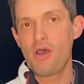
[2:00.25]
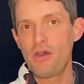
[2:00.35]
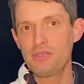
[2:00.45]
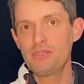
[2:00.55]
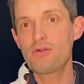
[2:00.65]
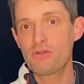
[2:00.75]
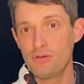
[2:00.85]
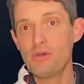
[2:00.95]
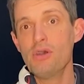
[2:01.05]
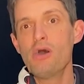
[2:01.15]
on your
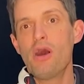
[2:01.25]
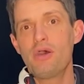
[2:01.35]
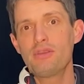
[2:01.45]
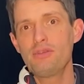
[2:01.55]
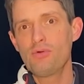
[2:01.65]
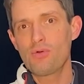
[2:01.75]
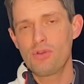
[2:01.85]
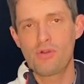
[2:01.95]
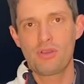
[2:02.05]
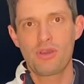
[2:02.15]
on your,
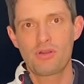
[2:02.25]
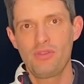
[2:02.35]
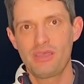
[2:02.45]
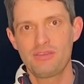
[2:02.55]
your gutter line.